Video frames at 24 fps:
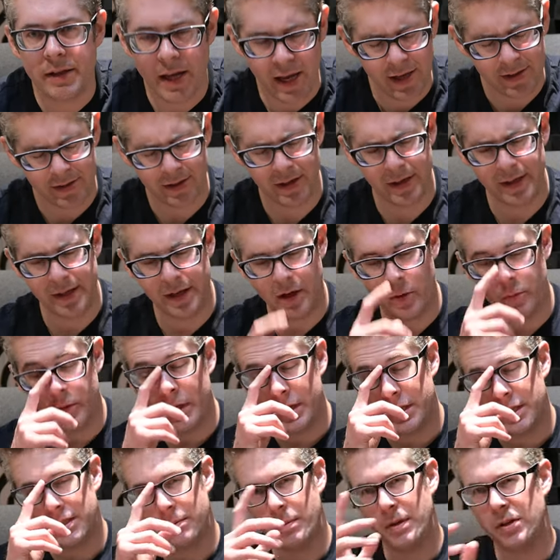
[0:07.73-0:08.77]
Yes, I know,
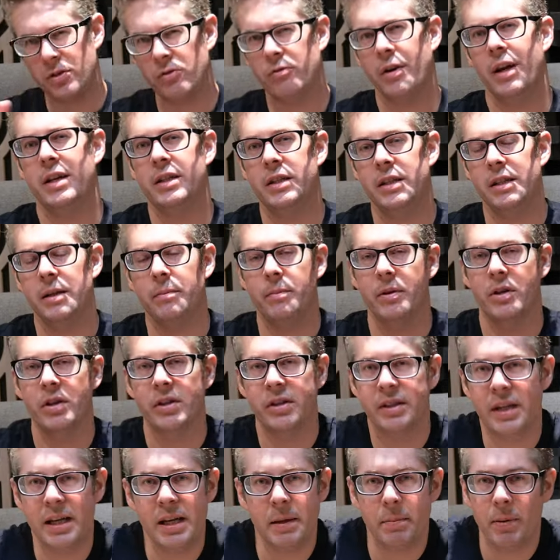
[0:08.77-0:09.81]
this is a bit strange, isn't it?
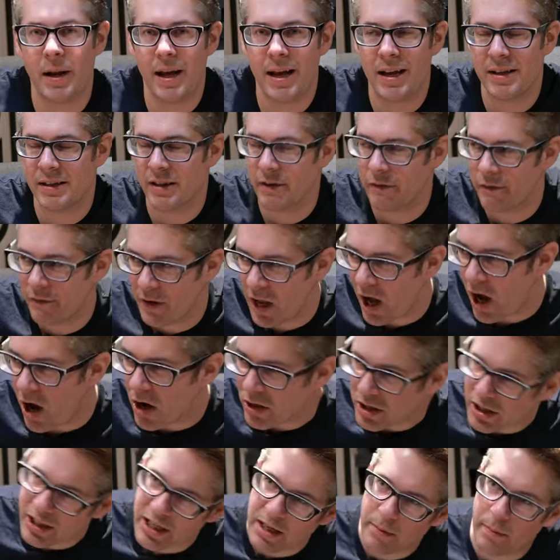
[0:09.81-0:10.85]
Because CD players have
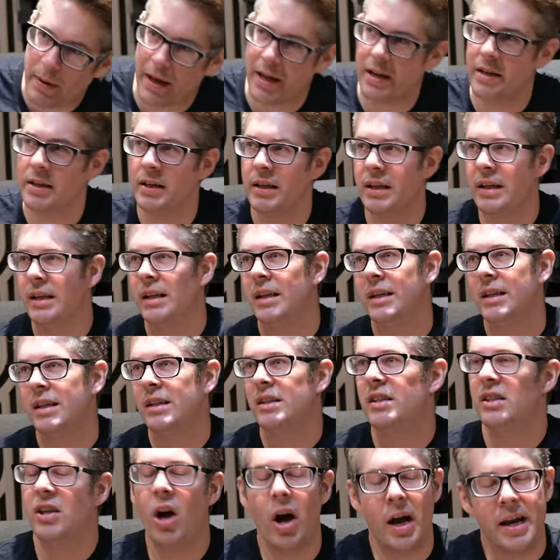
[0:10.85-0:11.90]
largely been
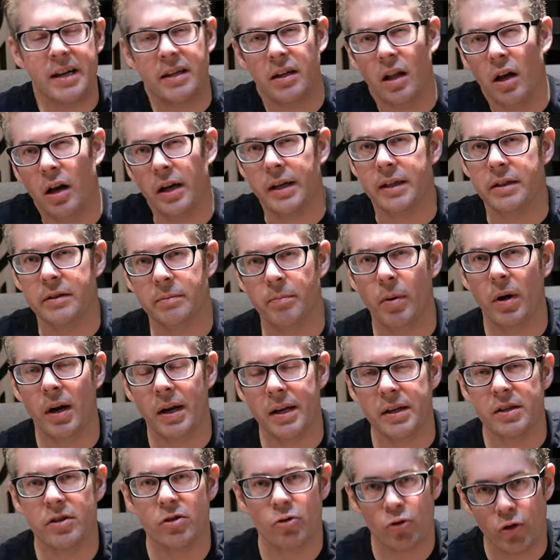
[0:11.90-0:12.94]
sidelined
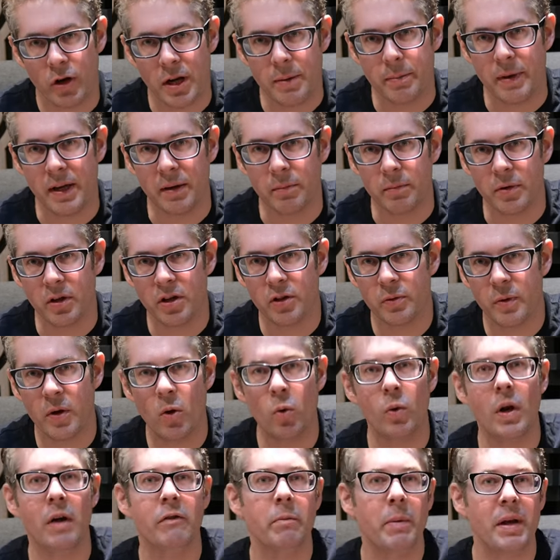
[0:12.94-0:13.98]
by streaming because we
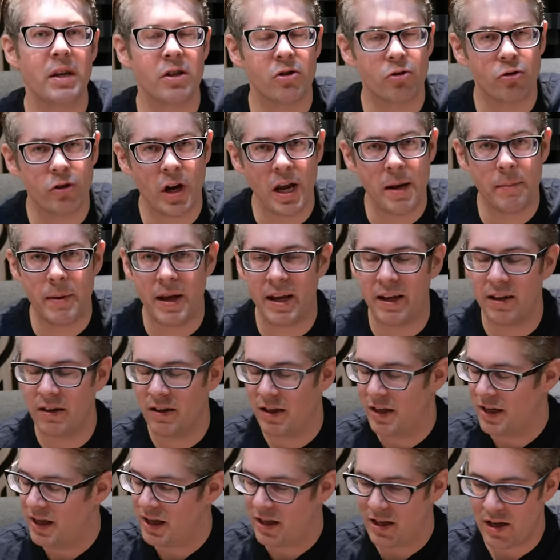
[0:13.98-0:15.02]
all love a bit of streaming,
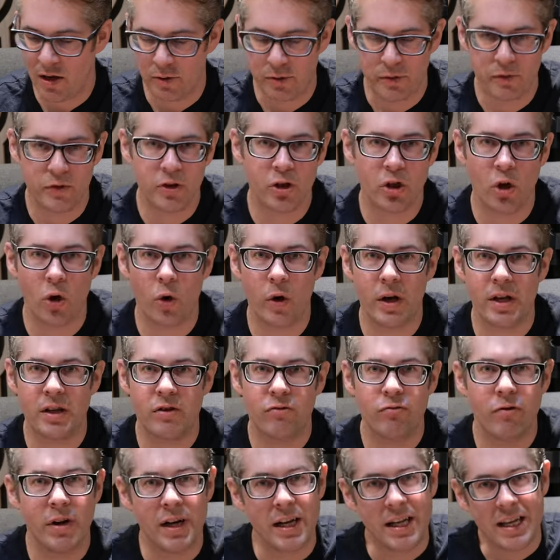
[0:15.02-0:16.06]
loads of
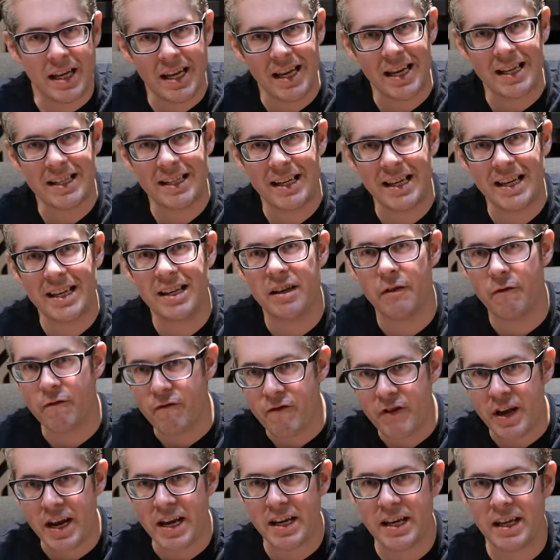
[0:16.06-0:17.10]
choice, really easy,
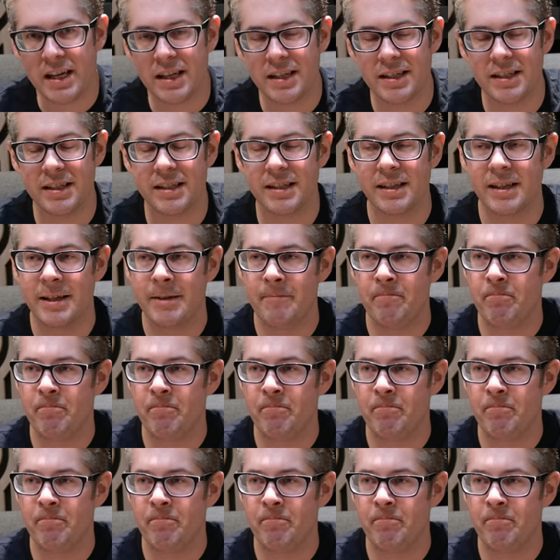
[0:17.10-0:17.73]
convenient.